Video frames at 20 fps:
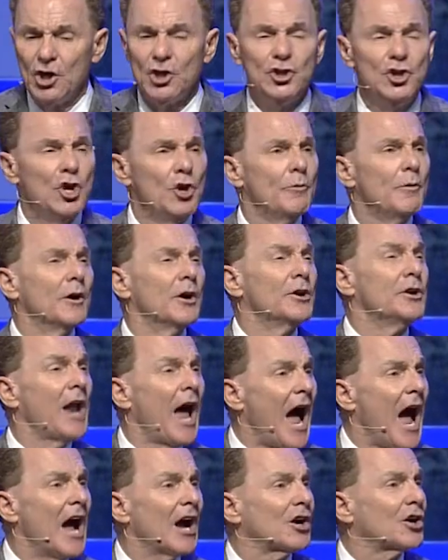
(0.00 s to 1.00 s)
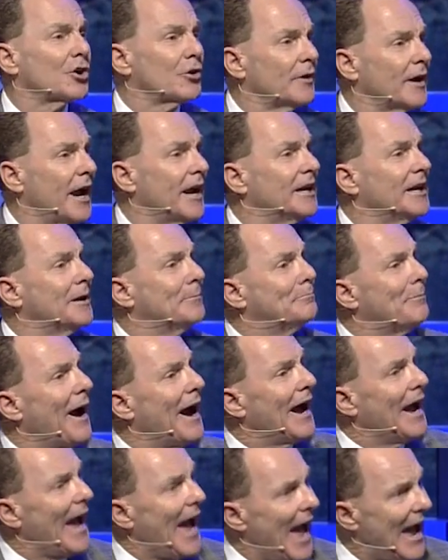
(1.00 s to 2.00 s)
You were not created
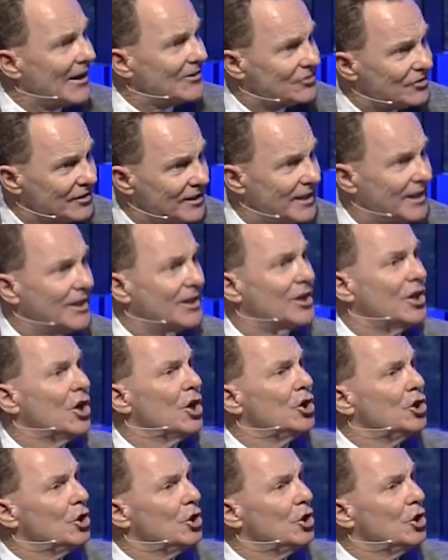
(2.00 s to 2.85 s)
by accident.